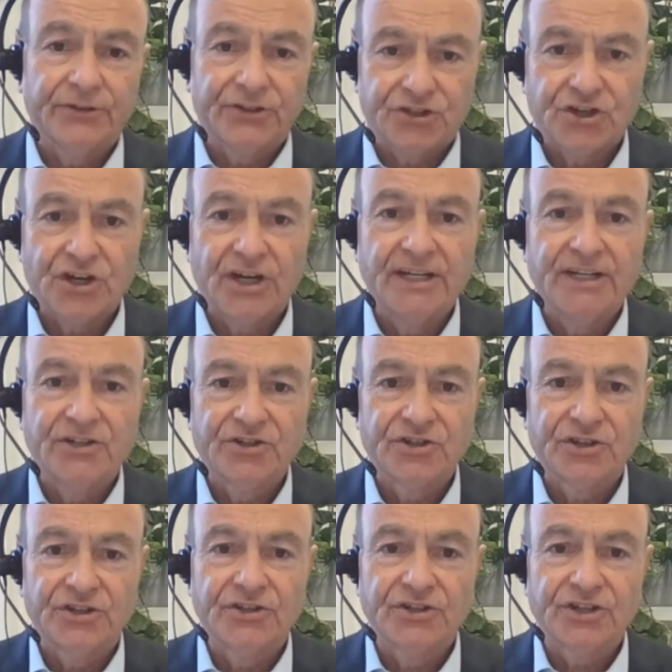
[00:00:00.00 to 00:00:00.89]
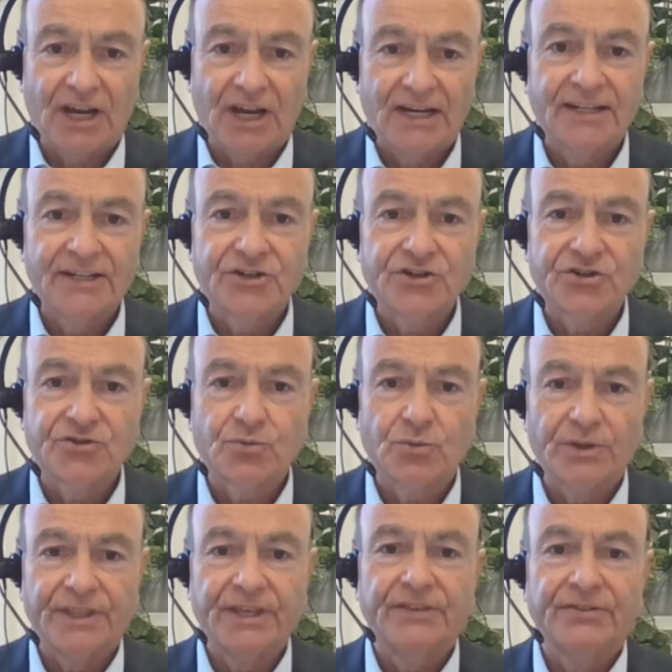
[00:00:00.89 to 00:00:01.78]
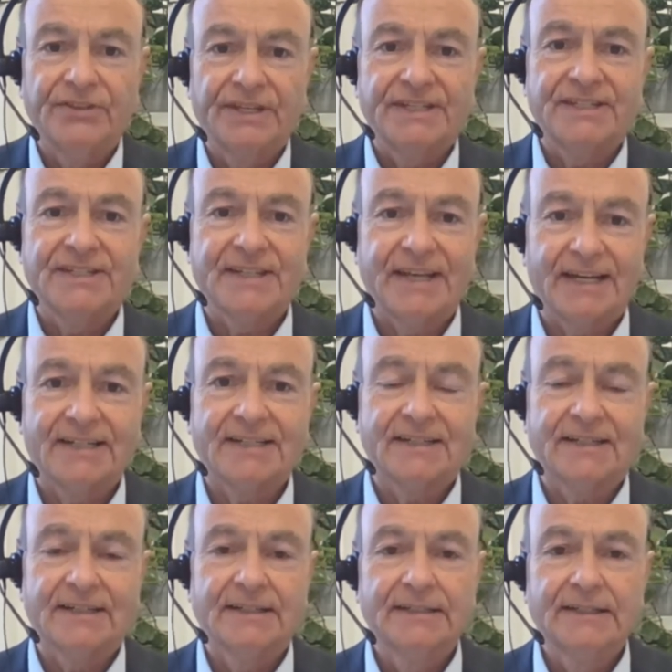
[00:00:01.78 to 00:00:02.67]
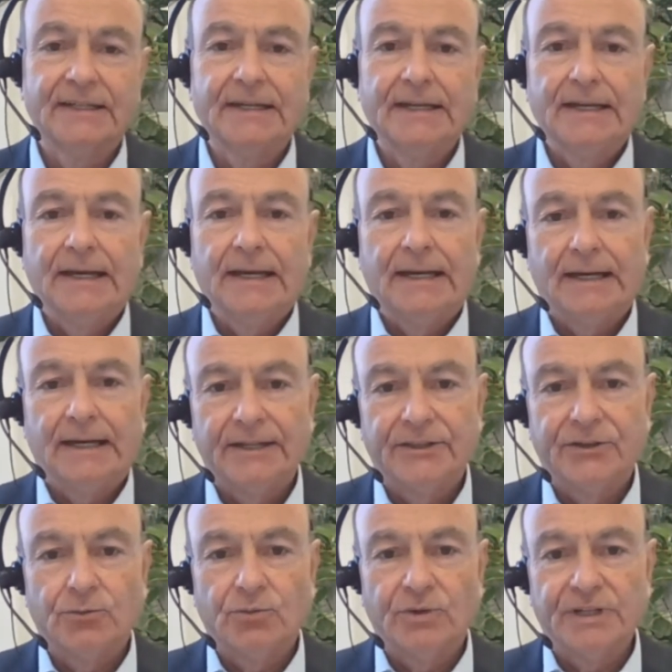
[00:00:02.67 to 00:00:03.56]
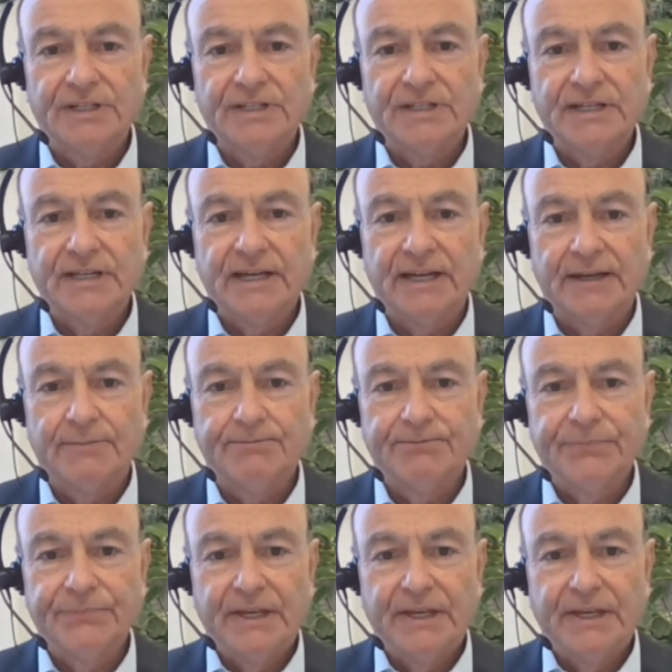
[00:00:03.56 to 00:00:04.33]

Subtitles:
change and challenge within this sector that we're seeing.